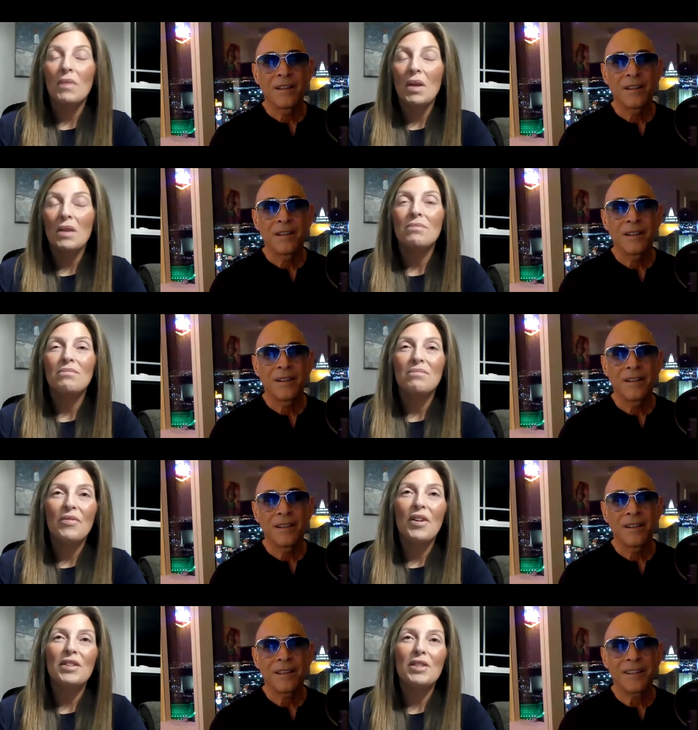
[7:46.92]
Speaker 1: Hmm,
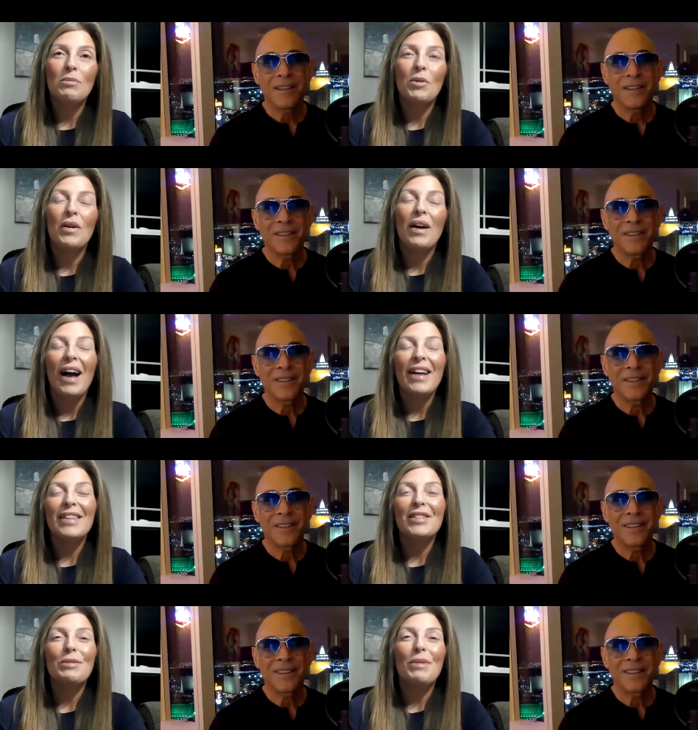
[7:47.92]
very simple. I
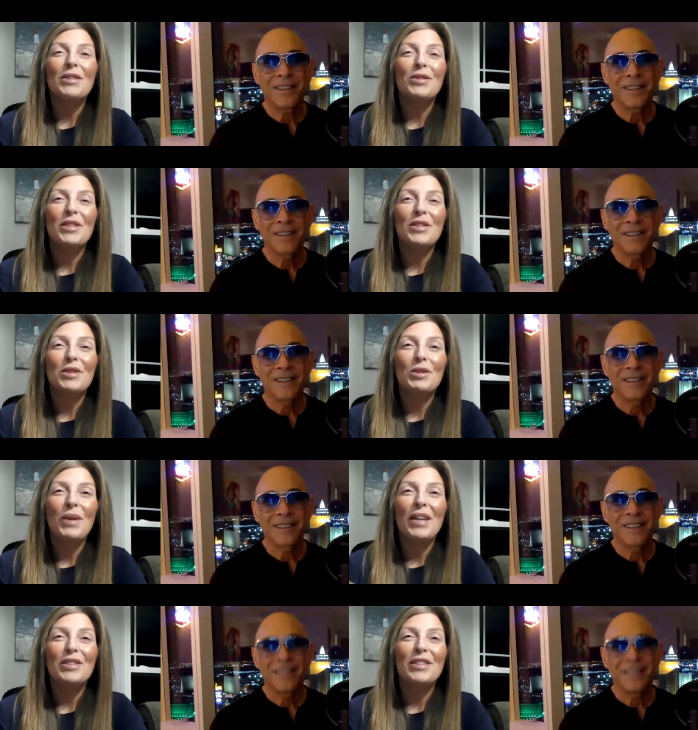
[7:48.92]
guess it depends on the
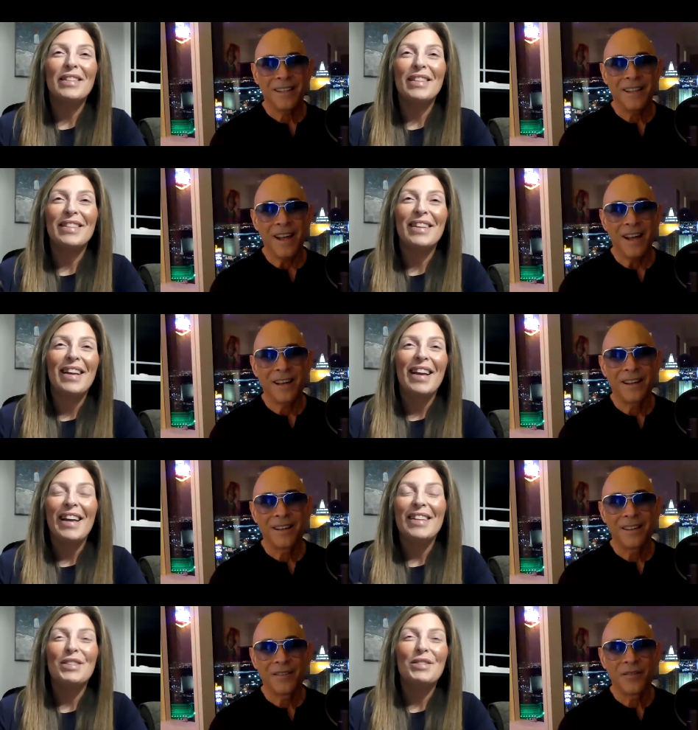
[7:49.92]
situation. And, yeah.
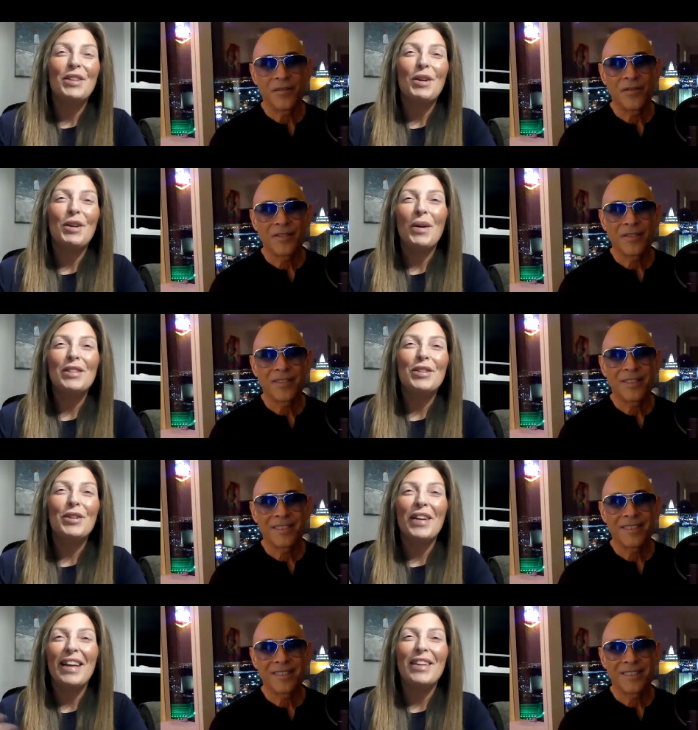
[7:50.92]
and you, once
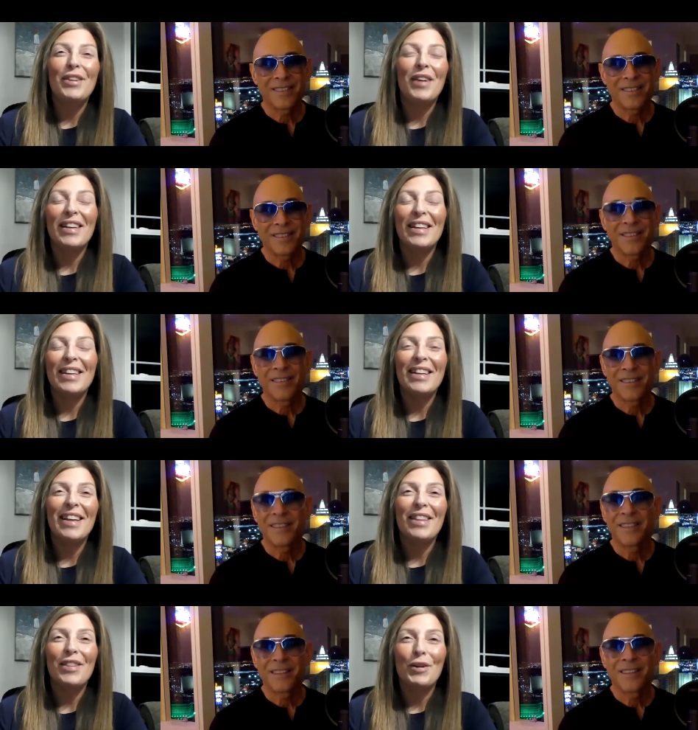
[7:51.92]
you're in, you kind of get
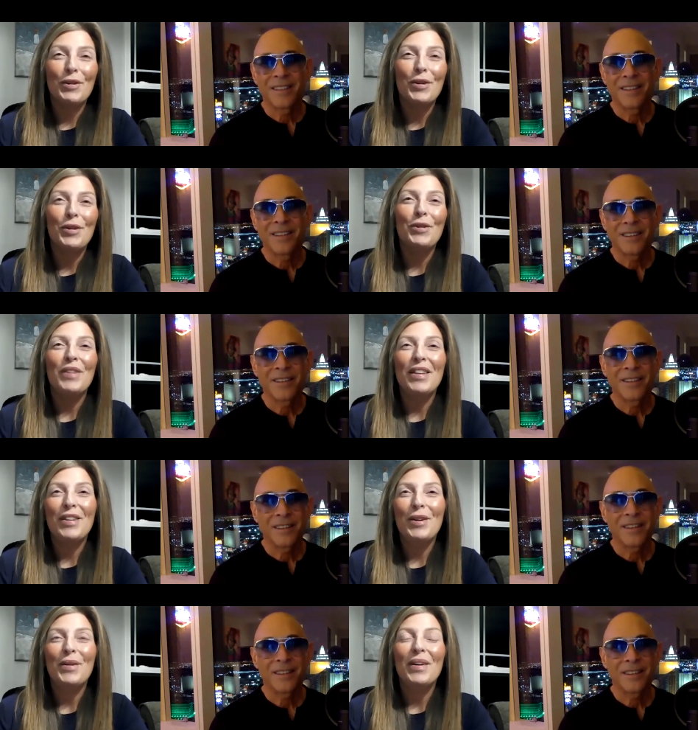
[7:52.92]
in the groove
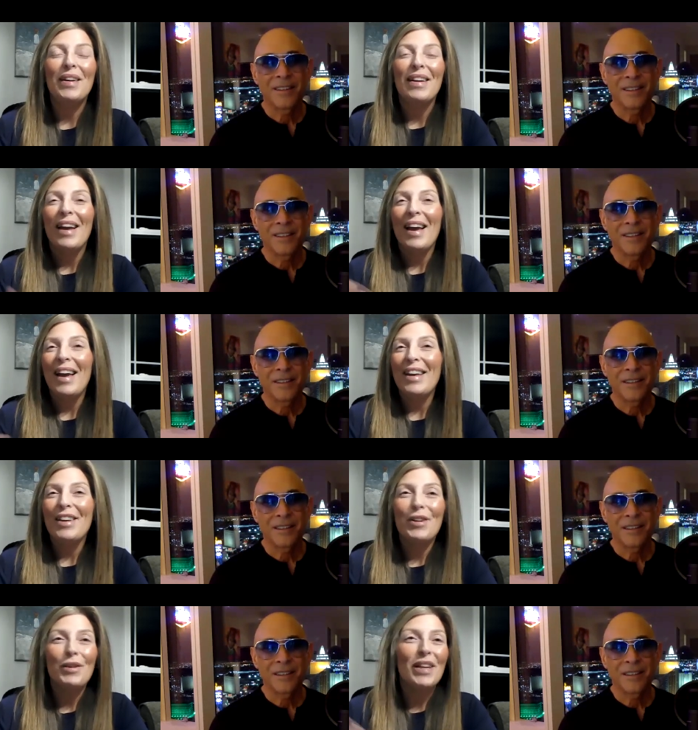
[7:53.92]
and you, Hey,
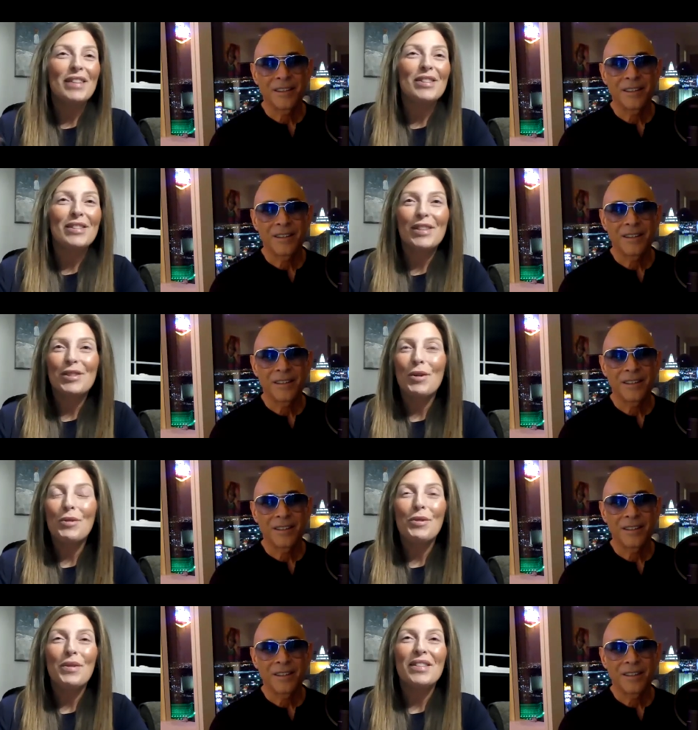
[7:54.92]
you know, let's, let's go
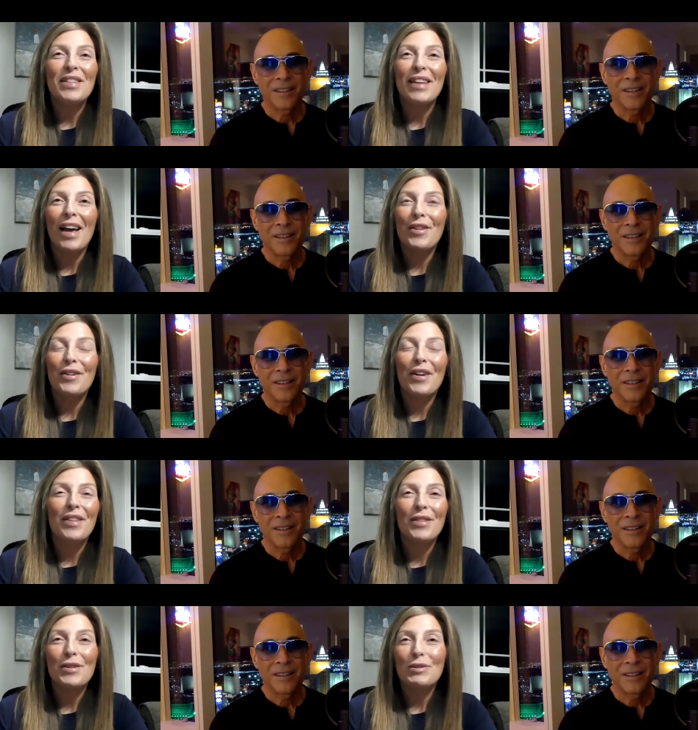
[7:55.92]
through this together. I
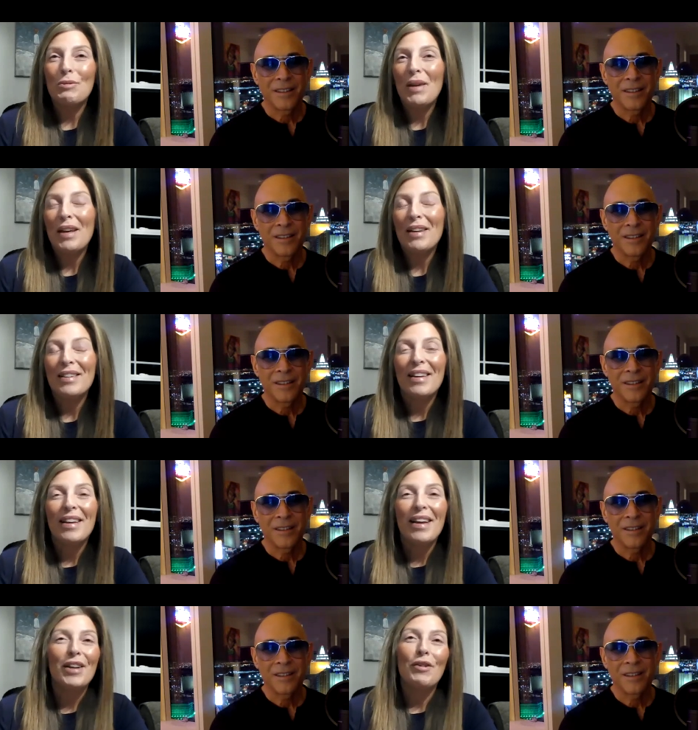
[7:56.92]
think this would be an,
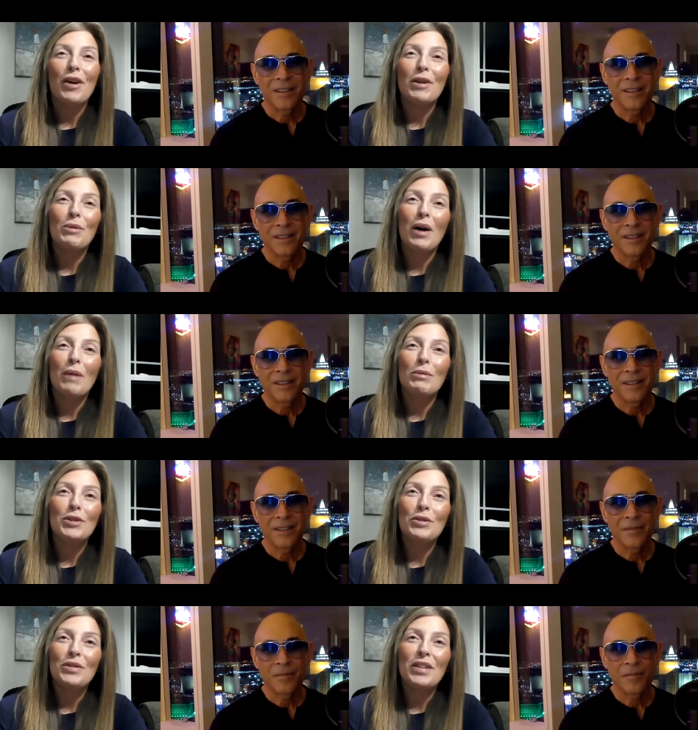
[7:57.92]
an incredible
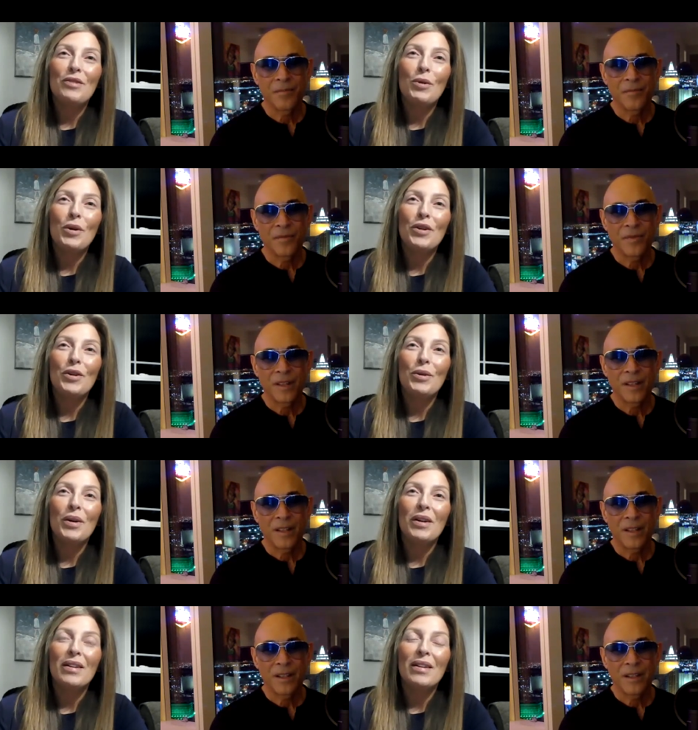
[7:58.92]
opportunity for you
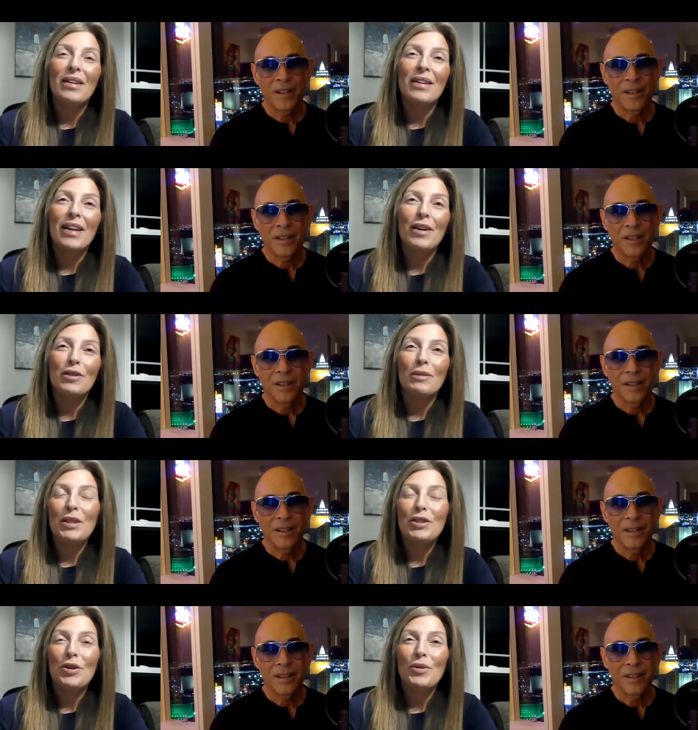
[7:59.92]
or here, let me show